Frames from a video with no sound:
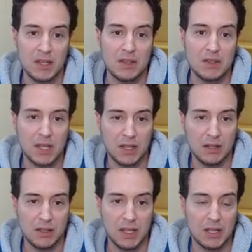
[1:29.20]

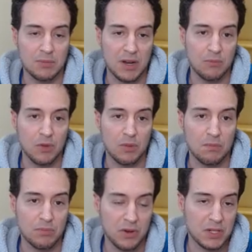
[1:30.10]
Secondly, the problem
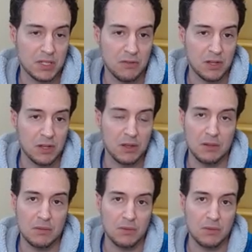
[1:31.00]
with productivity